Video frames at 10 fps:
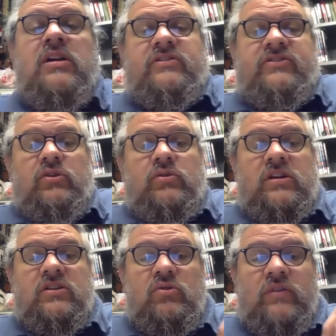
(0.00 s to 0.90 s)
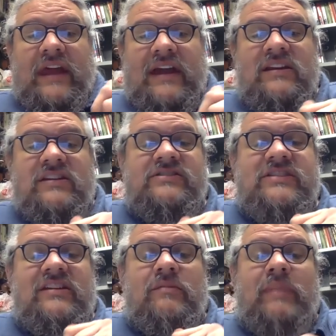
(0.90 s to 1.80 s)
So you can do that and
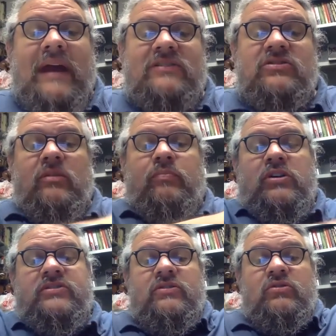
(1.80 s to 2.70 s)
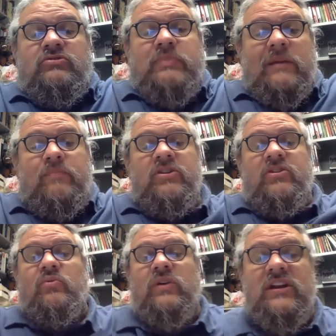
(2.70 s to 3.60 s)
send it back to the person whose paper you're
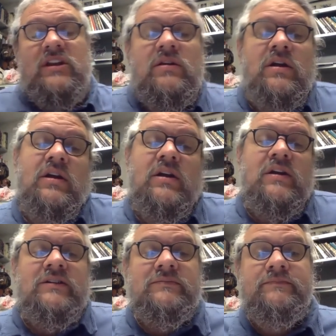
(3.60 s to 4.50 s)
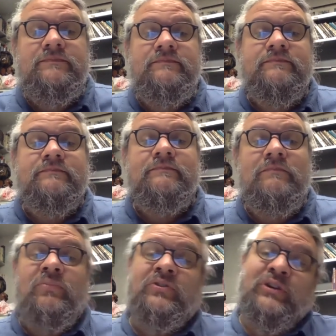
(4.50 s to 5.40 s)
reading.
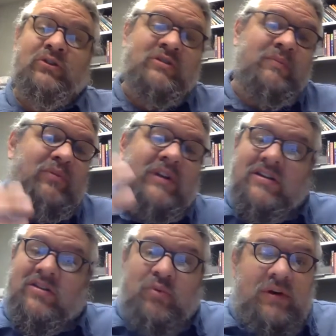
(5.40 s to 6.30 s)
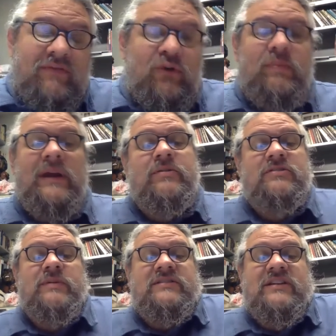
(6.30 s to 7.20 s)
So you should be reading 3 or 4 papers
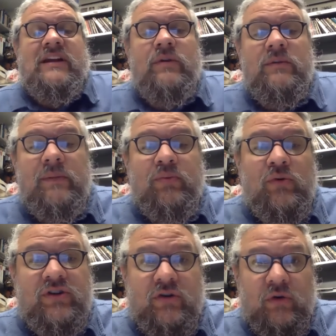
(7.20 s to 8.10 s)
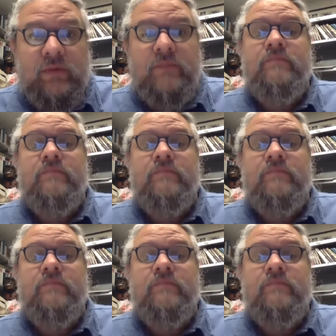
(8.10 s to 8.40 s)
based on how many people are in your group.